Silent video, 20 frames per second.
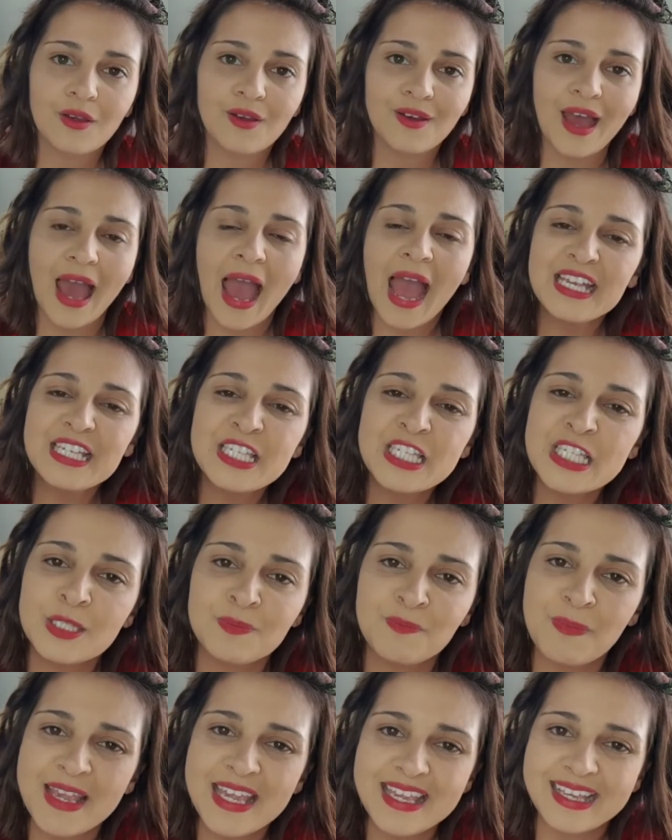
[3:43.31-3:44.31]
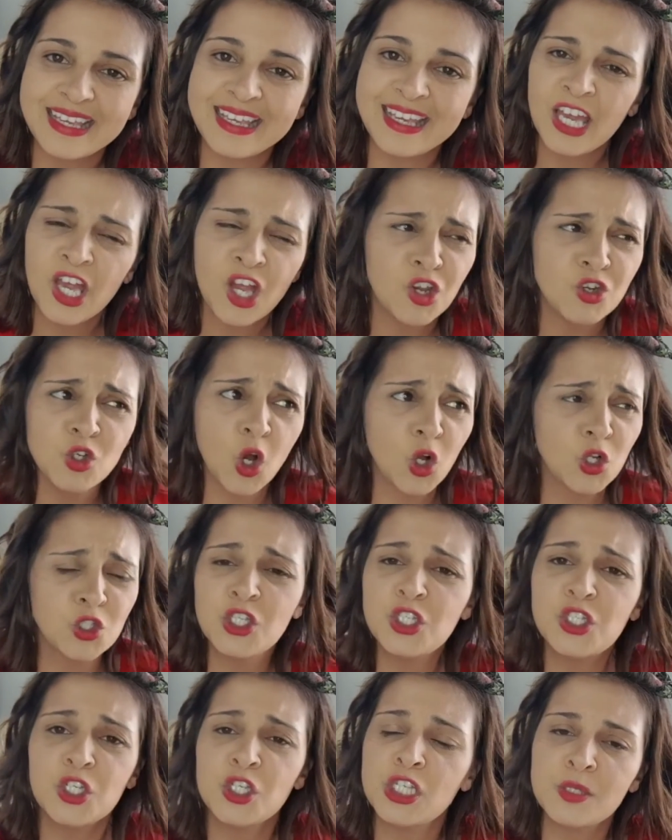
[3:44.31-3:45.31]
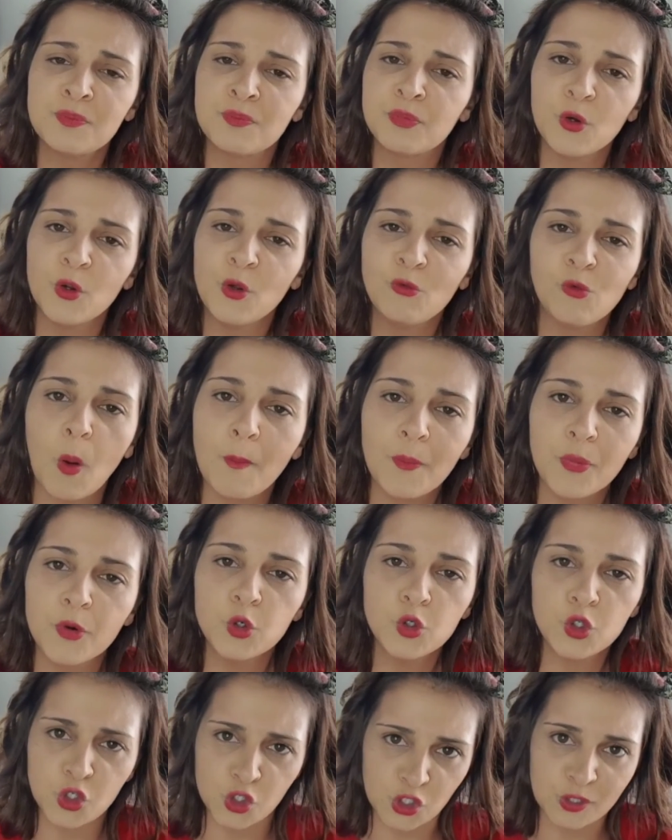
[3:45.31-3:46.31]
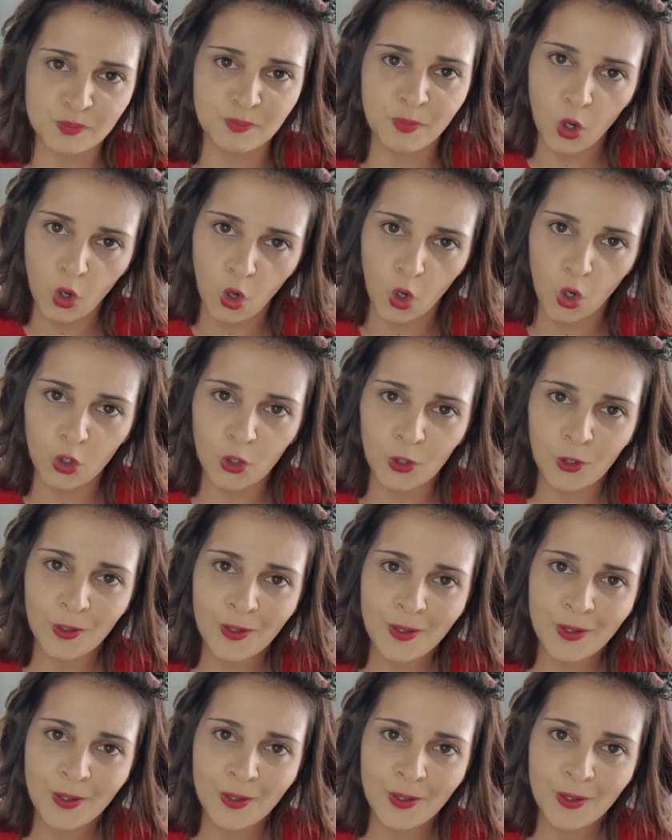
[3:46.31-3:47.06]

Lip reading: I speak not to disprove what Brutus spoke,